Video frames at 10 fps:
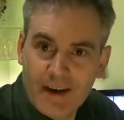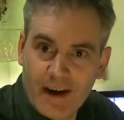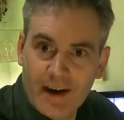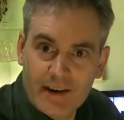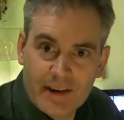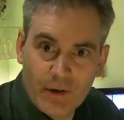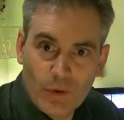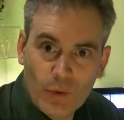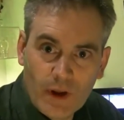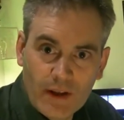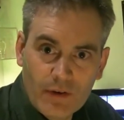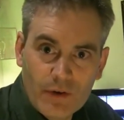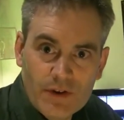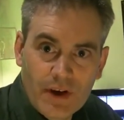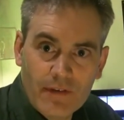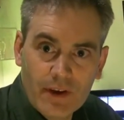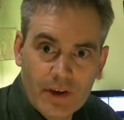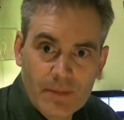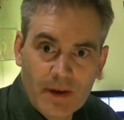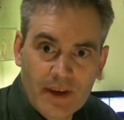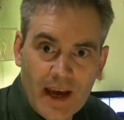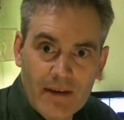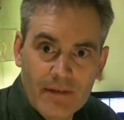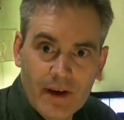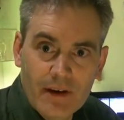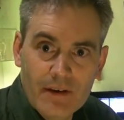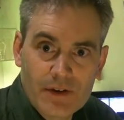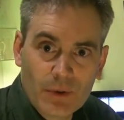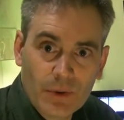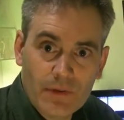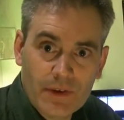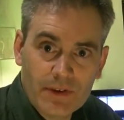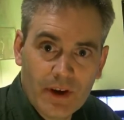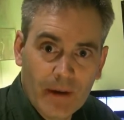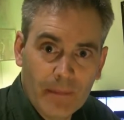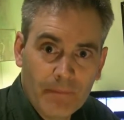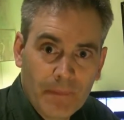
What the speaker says: all the kind of good stuff that you'd expect to have in a story of this type.